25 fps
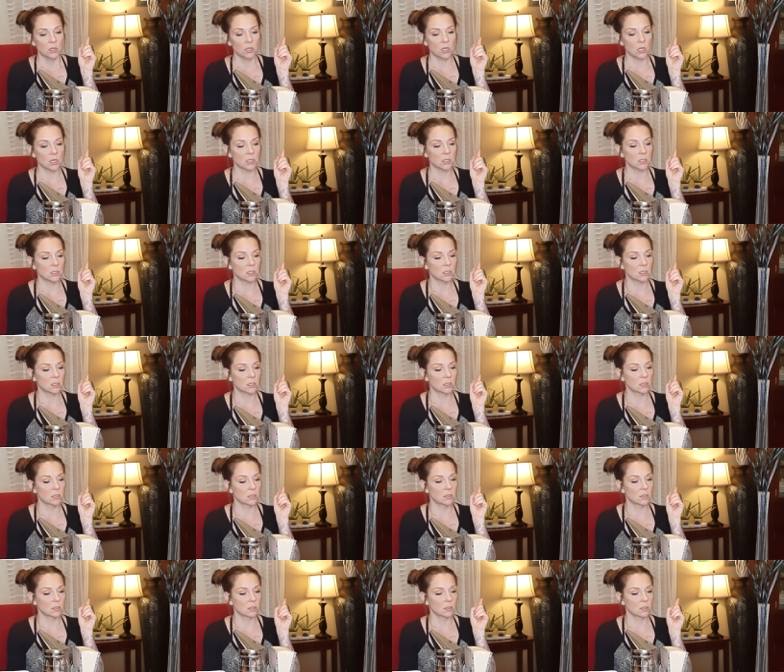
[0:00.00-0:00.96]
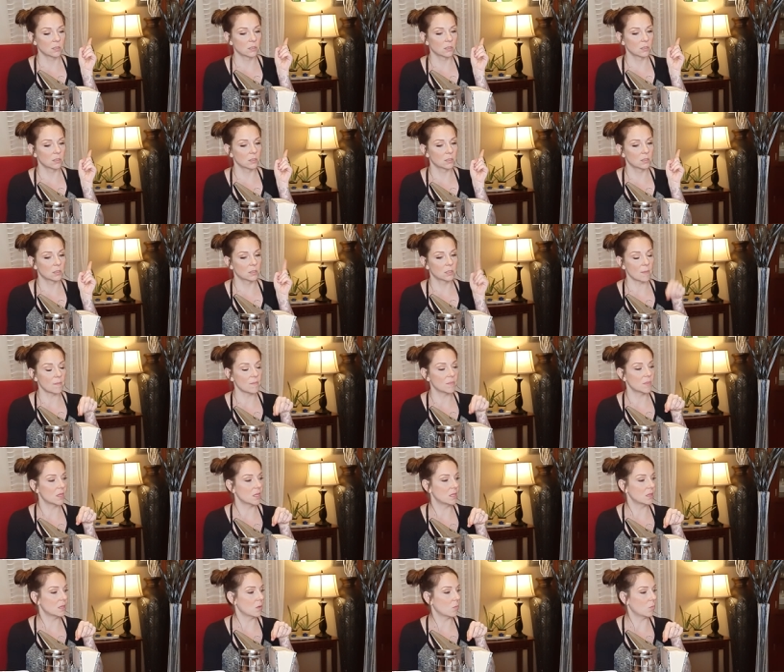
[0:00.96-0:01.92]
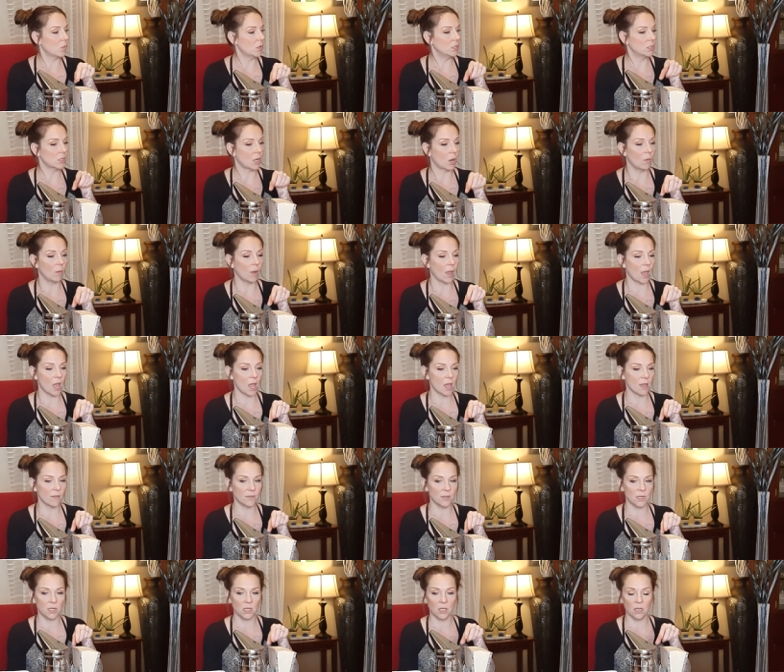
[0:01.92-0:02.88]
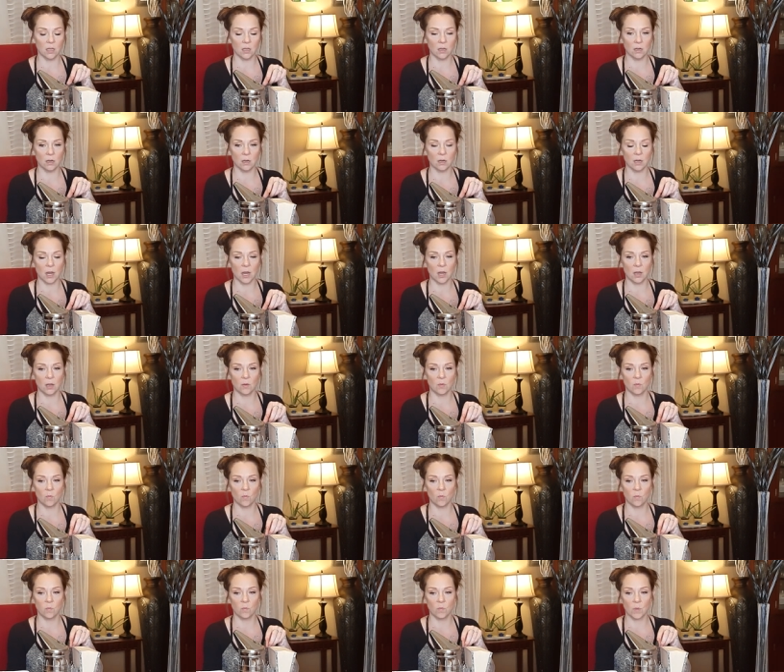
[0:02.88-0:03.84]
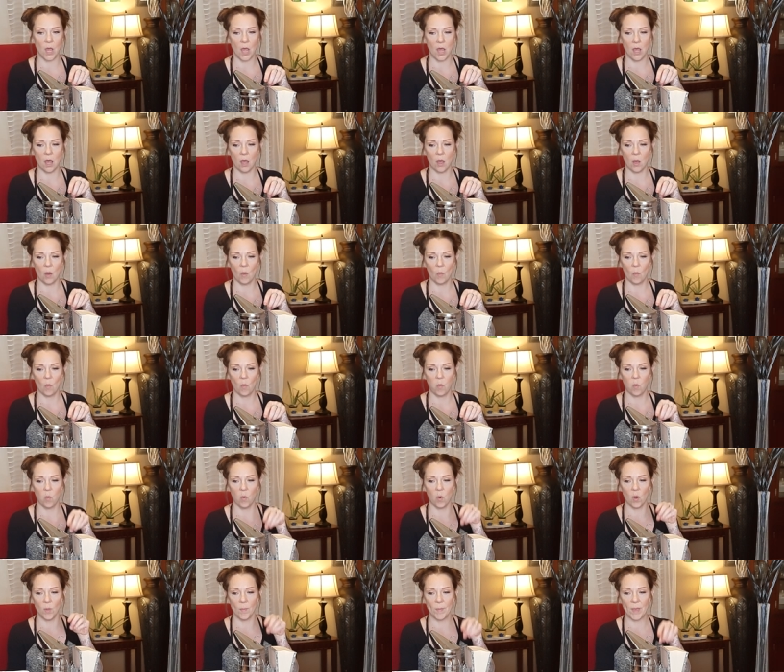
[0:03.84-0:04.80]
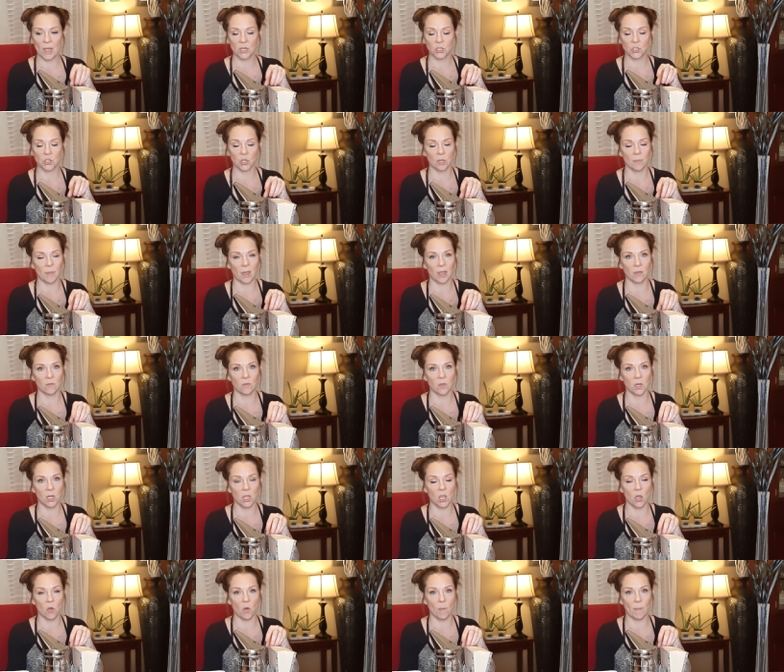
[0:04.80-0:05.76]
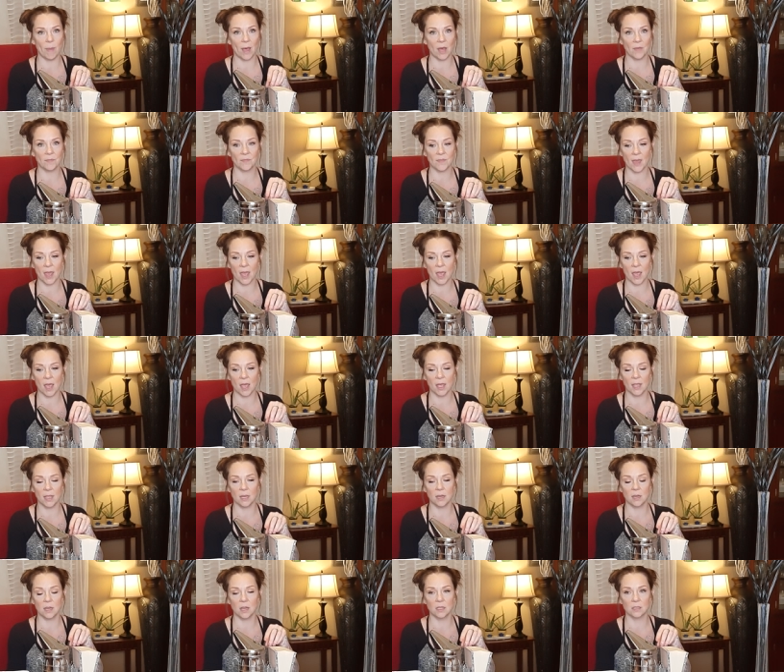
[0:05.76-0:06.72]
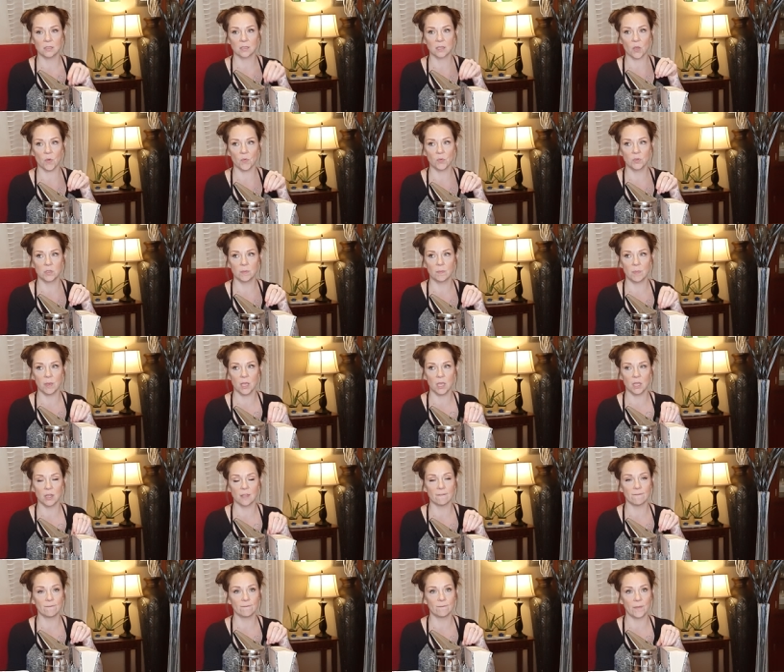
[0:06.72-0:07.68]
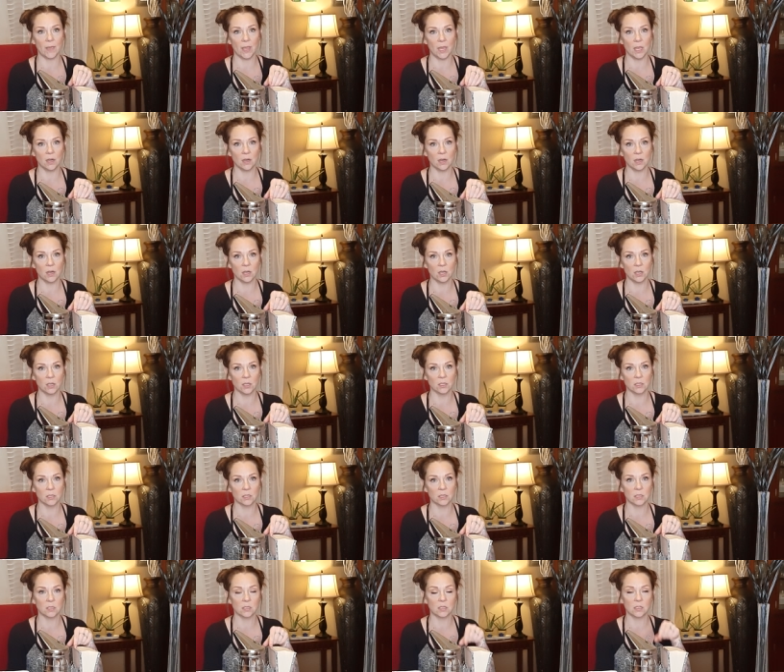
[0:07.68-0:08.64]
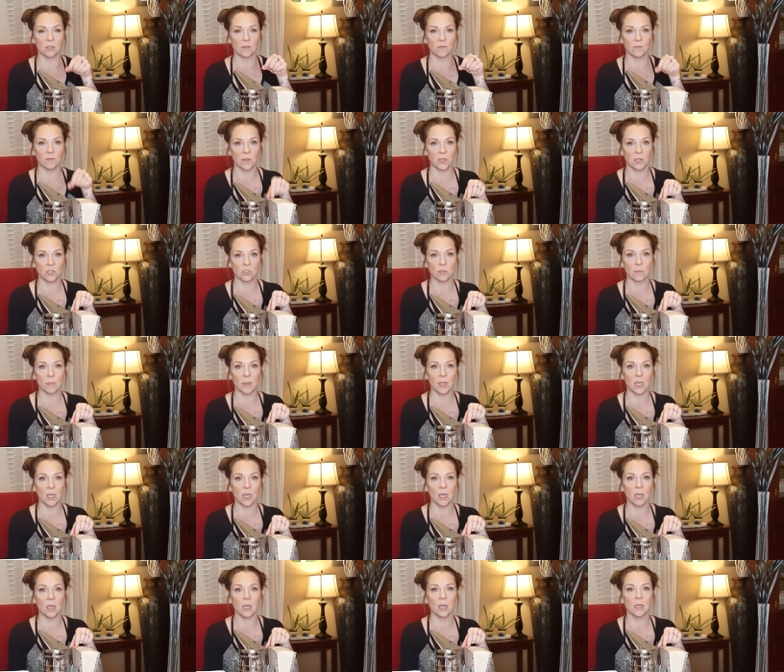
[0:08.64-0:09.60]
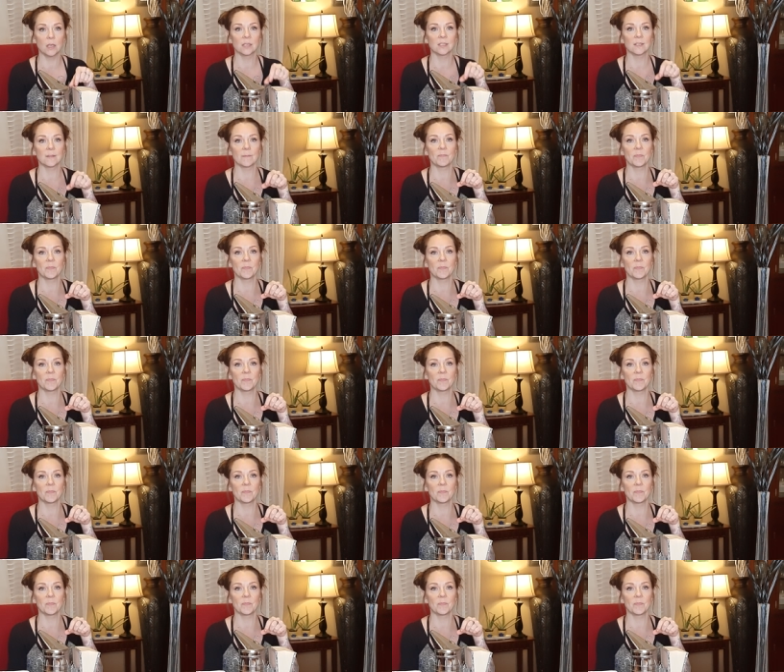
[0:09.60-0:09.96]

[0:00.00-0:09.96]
there's something that we don't have in here and um, we'll make sure to make a video about that and it's going to be the feeders to feed your bees